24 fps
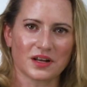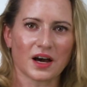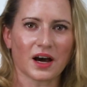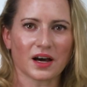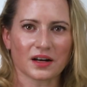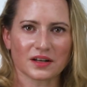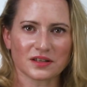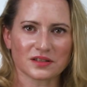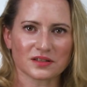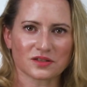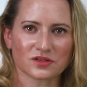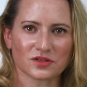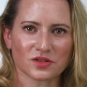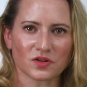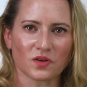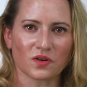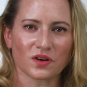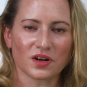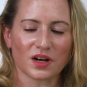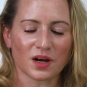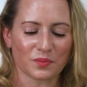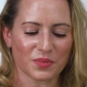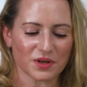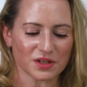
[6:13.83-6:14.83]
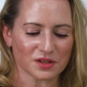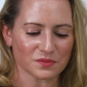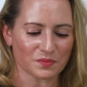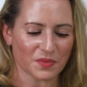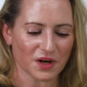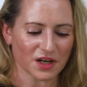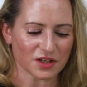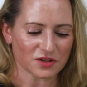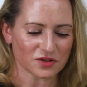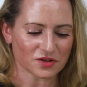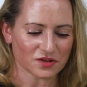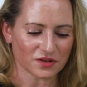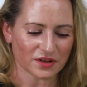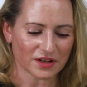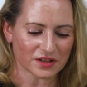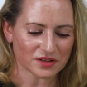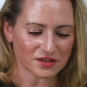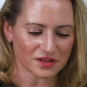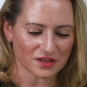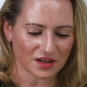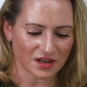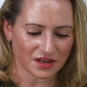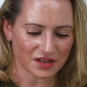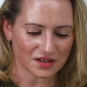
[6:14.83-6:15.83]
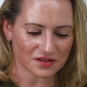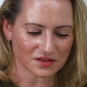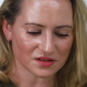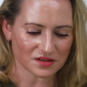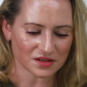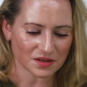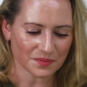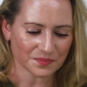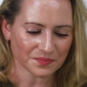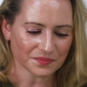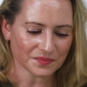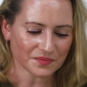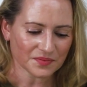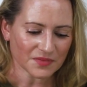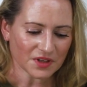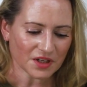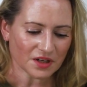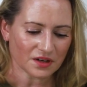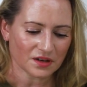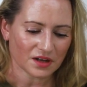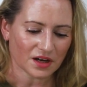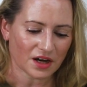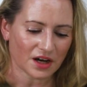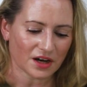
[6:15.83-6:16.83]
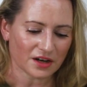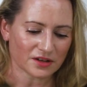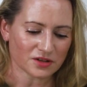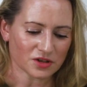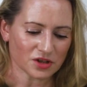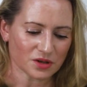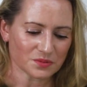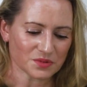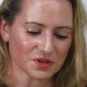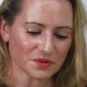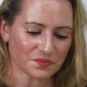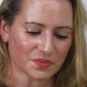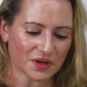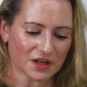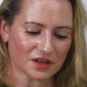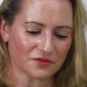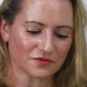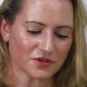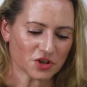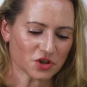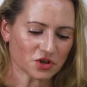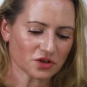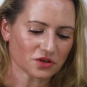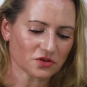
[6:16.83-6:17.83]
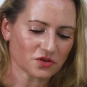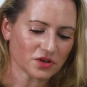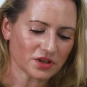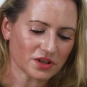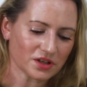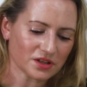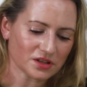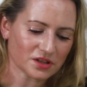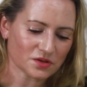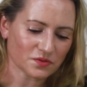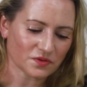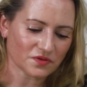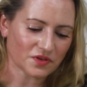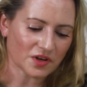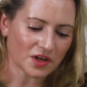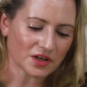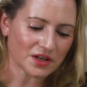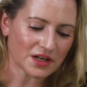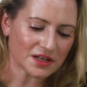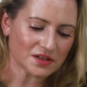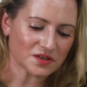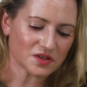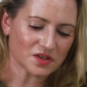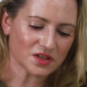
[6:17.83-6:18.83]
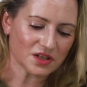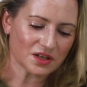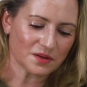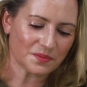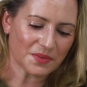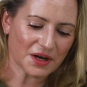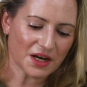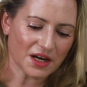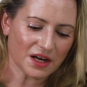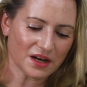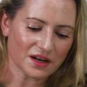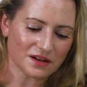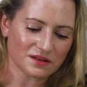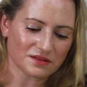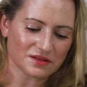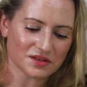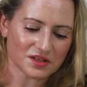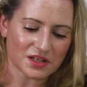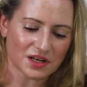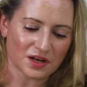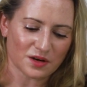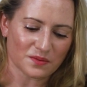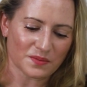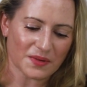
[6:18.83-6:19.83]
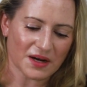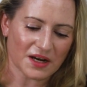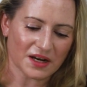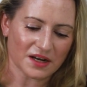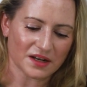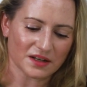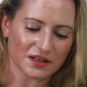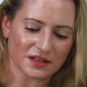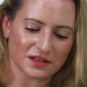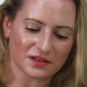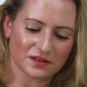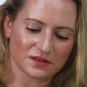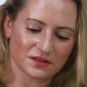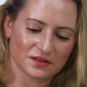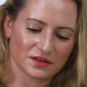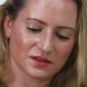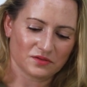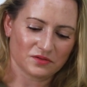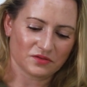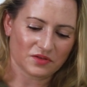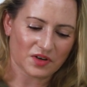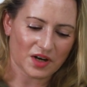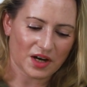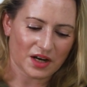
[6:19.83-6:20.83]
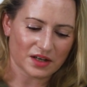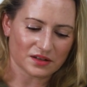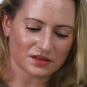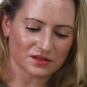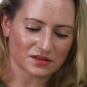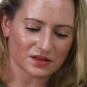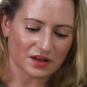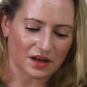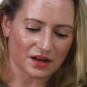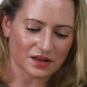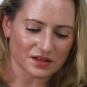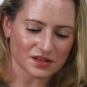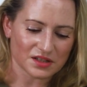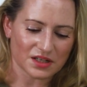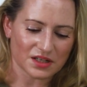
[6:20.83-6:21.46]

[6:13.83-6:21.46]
not as showing up as much. So that's nice. Uh, in terms of beneficial ingredients, we've got niacinamide, ceramide, we've got uh,